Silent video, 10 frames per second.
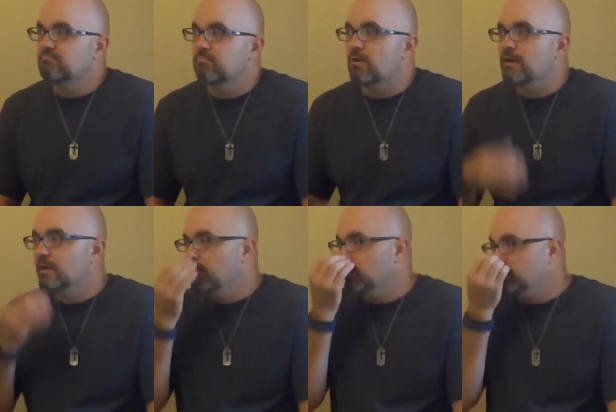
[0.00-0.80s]

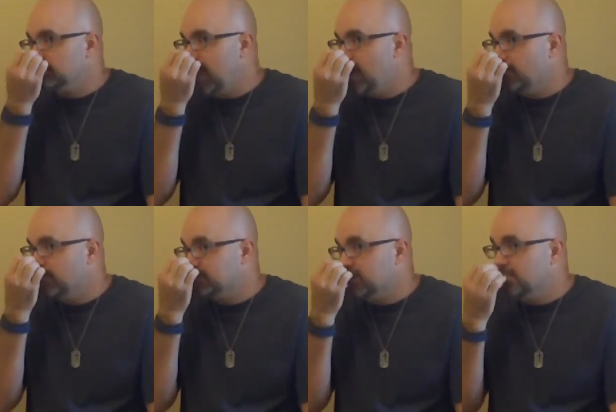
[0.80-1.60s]
working on Sabbath,
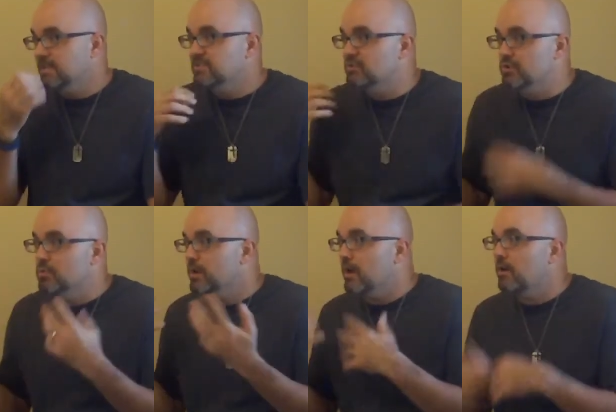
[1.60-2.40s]
it's like, but he's
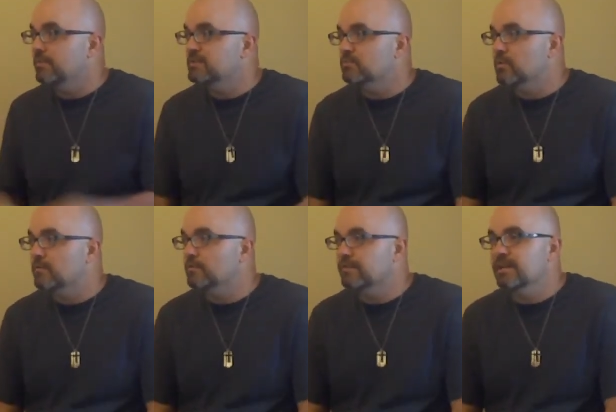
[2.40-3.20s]
doing all these
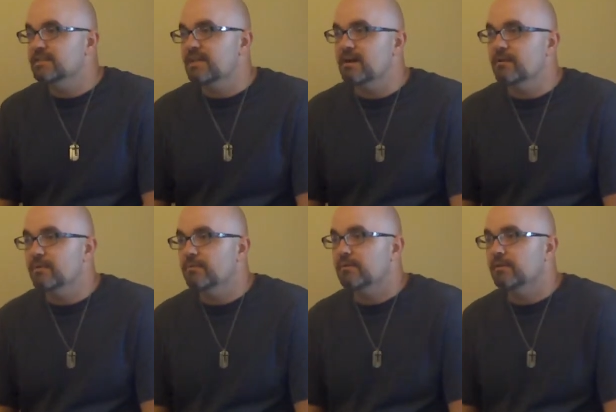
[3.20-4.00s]
wonderful things, how can
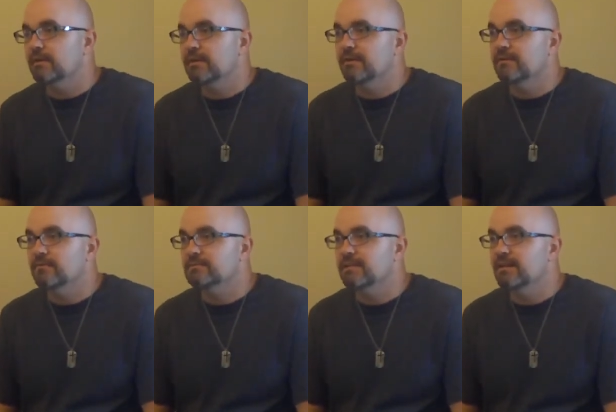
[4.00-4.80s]
we really,
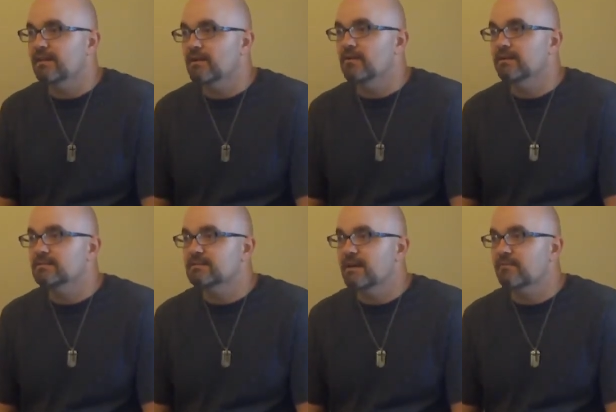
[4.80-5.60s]
say, like, oh,
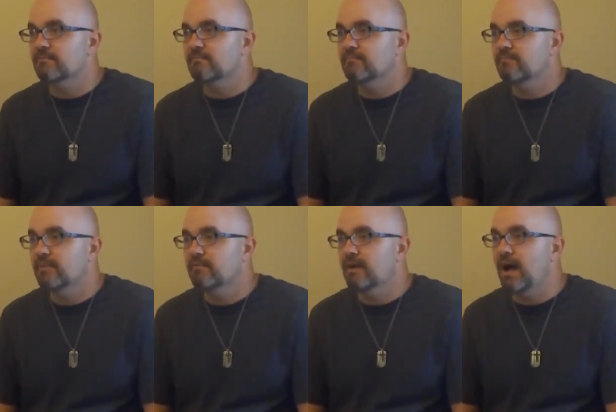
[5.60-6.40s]
he's not
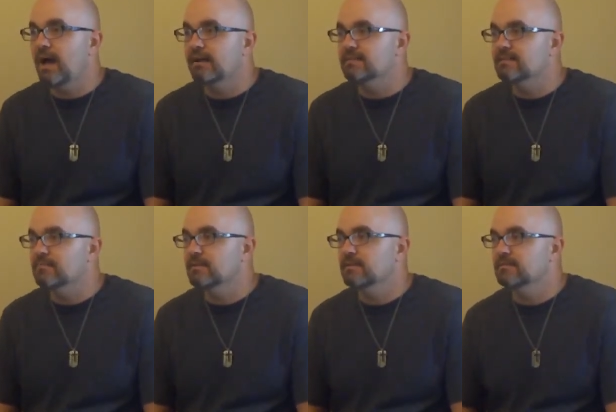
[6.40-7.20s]
of God? It's like,
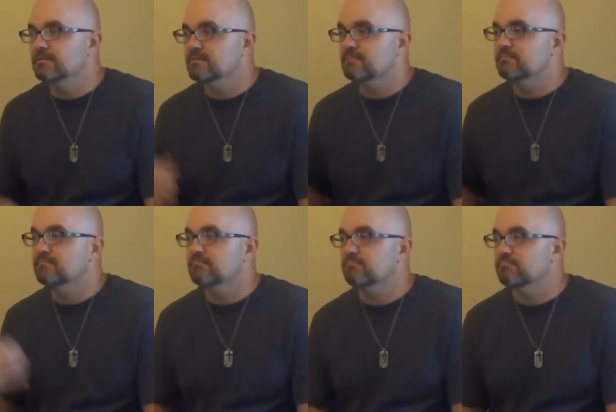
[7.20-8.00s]
because,
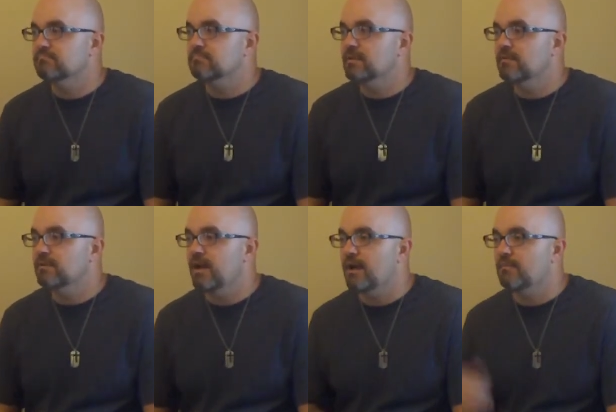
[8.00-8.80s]

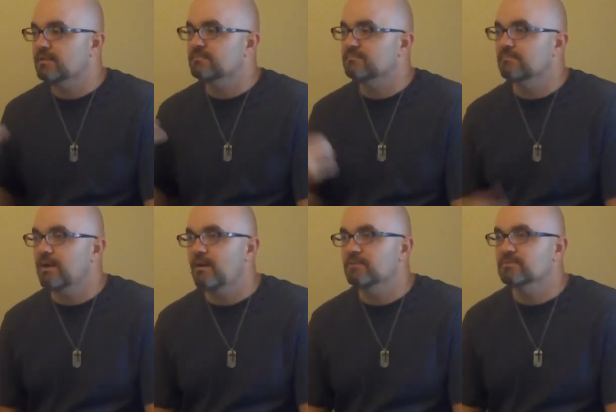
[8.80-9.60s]
then how am I
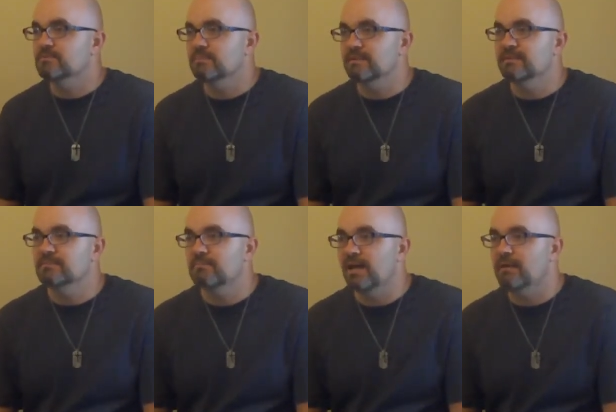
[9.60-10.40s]
supposed to believe these
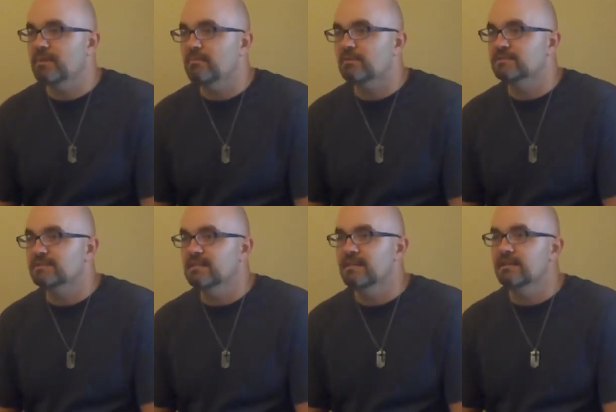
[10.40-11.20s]
blind people are
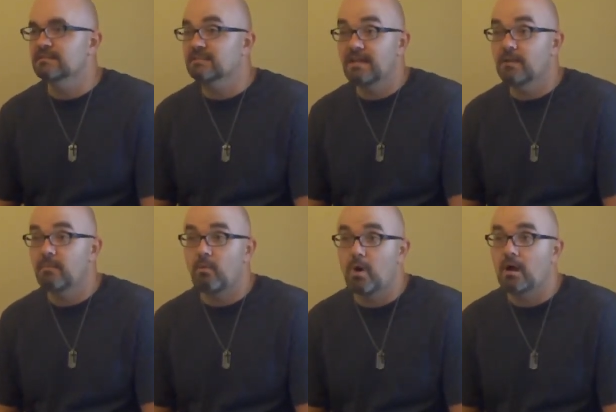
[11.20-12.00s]
seeing, these lame
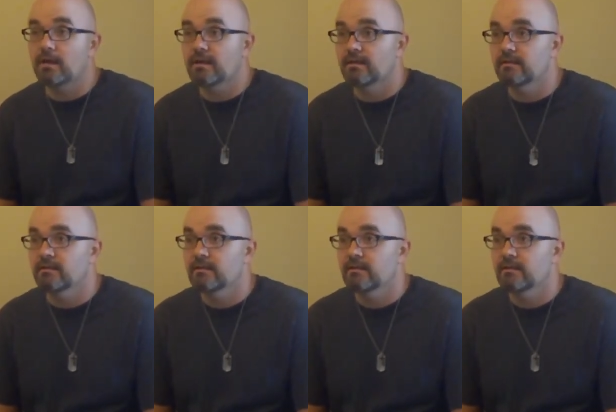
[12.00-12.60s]
are walking, and